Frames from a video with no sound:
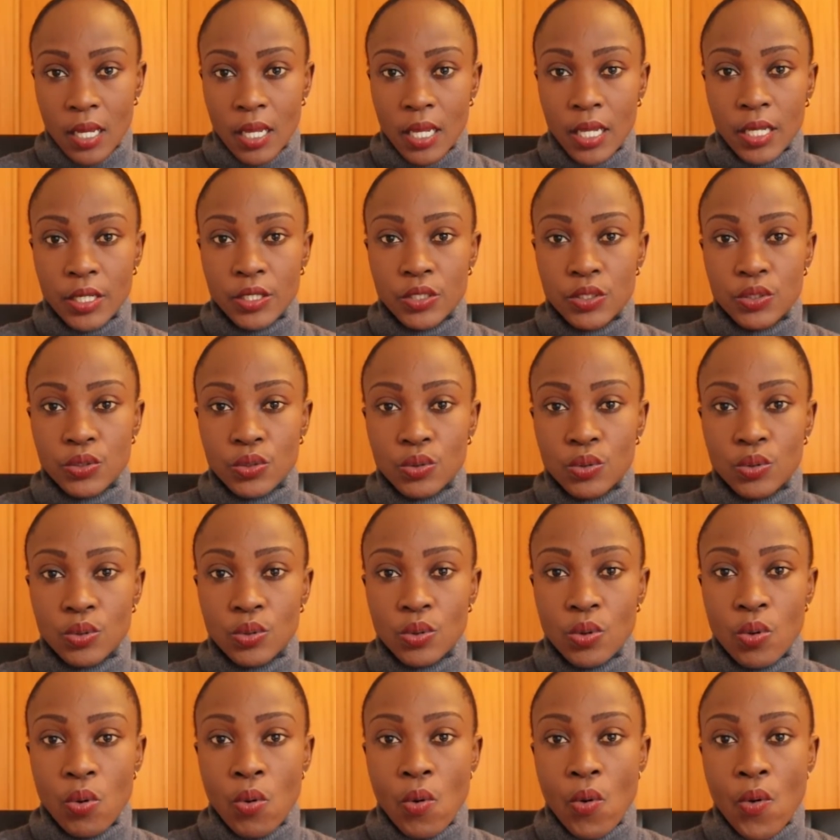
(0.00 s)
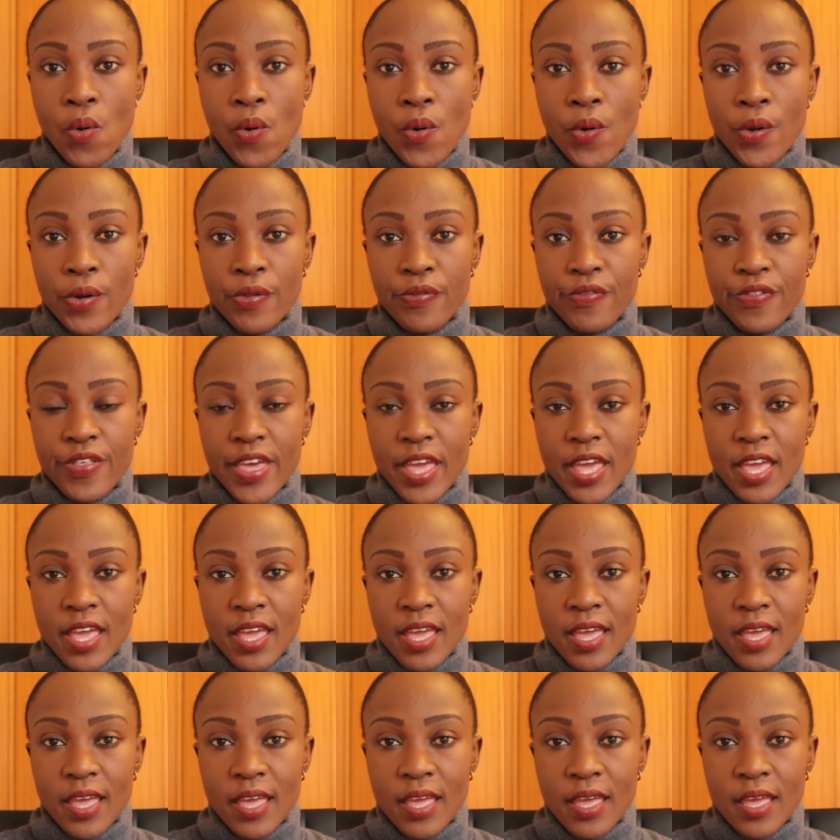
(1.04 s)
into
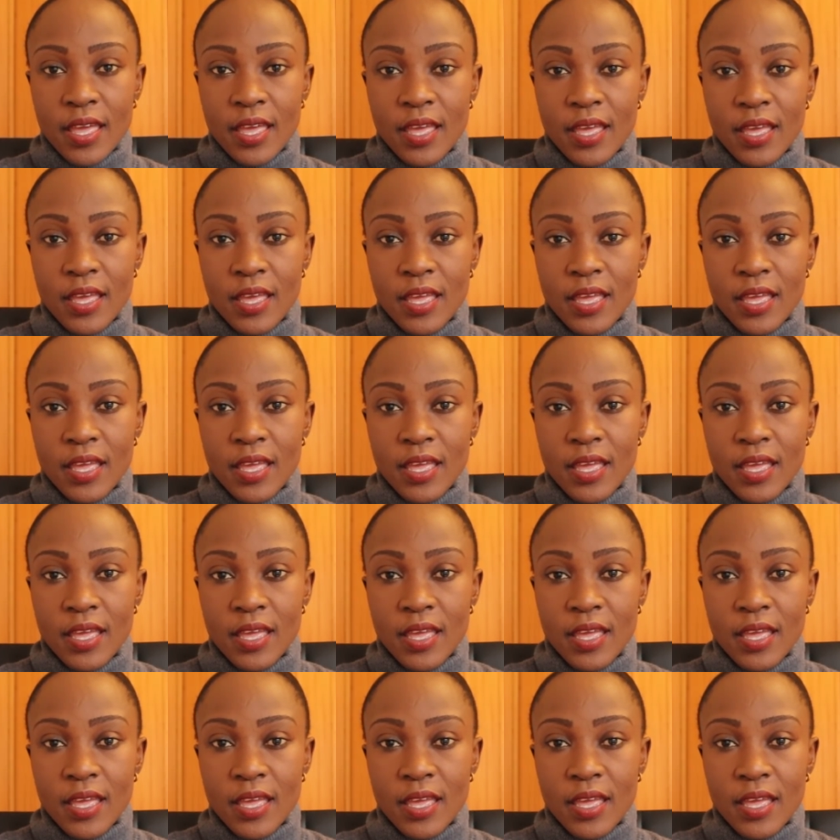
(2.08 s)
the